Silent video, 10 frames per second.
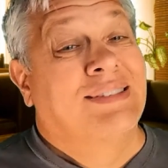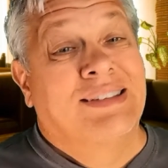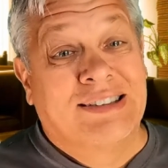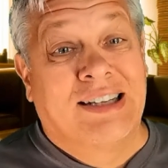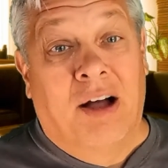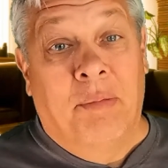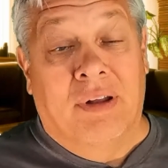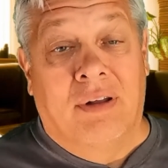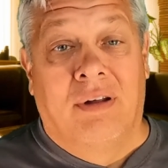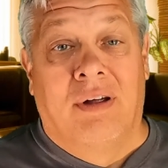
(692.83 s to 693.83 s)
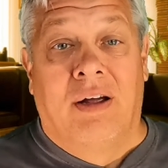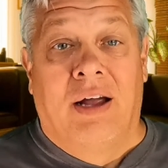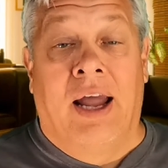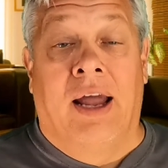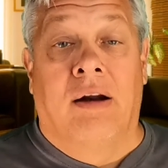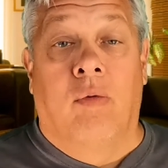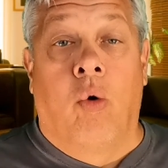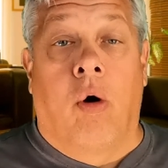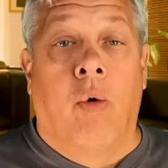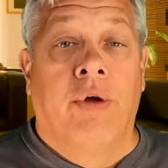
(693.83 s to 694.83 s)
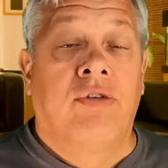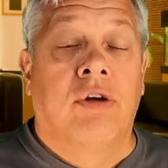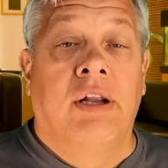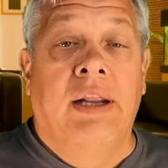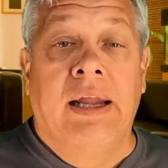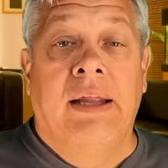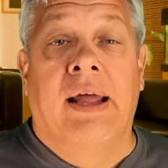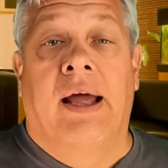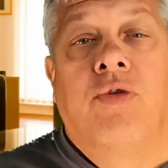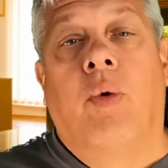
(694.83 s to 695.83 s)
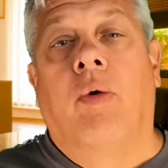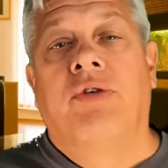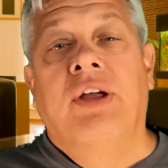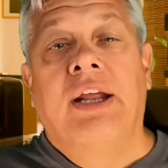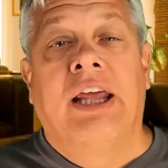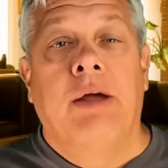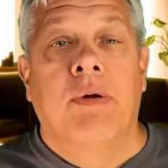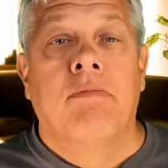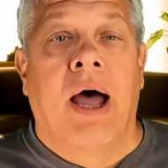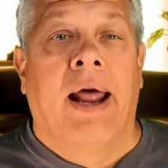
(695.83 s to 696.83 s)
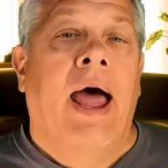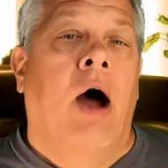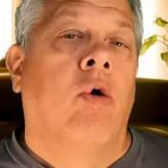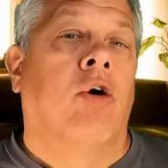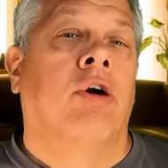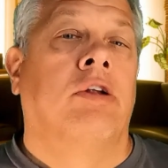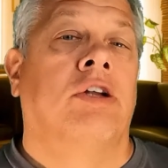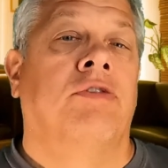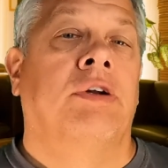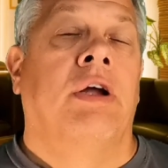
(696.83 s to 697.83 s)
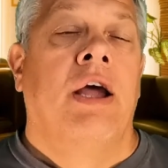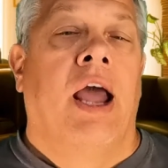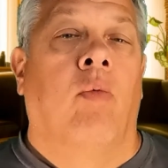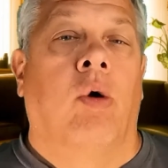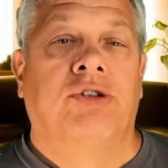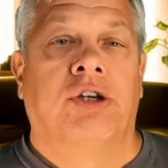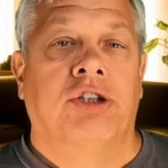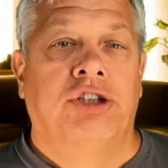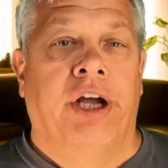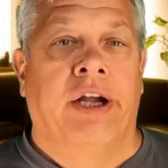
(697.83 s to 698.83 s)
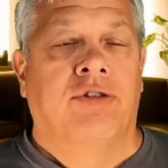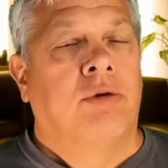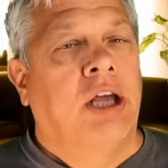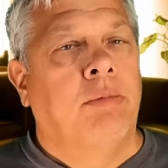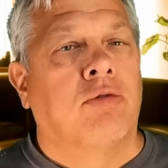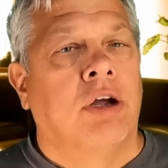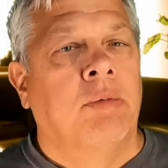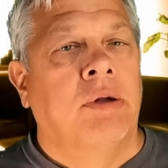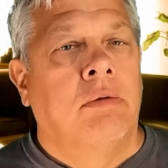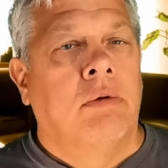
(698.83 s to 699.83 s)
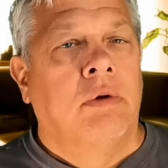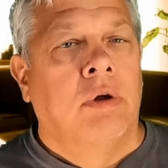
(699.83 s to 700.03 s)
That's coming, and we're always going to need that. So we always need to keep in mind how we're earning a living and what's going to change. So keep dreaming.